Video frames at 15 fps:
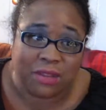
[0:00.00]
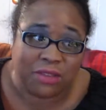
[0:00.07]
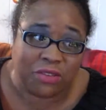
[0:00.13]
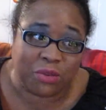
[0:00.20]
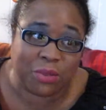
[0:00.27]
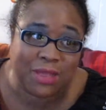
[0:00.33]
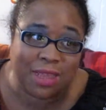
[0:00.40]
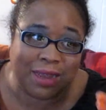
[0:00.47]

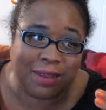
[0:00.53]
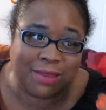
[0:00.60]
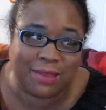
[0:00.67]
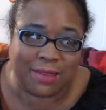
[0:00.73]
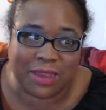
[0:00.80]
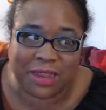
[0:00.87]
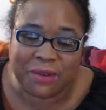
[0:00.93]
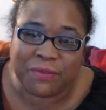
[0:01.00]
So things
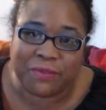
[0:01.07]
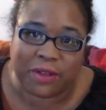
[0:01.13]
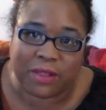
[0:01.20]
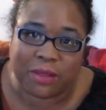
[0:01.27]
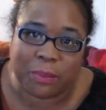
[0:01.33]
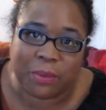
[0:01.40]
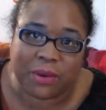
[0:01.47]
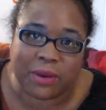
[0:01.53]
did
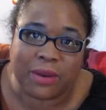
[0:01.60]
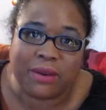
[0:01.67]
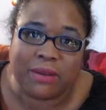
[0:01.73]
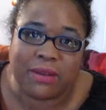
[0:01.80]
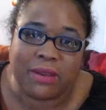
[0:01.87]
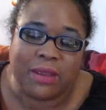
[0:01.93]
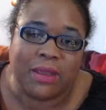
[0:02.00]
fall apart.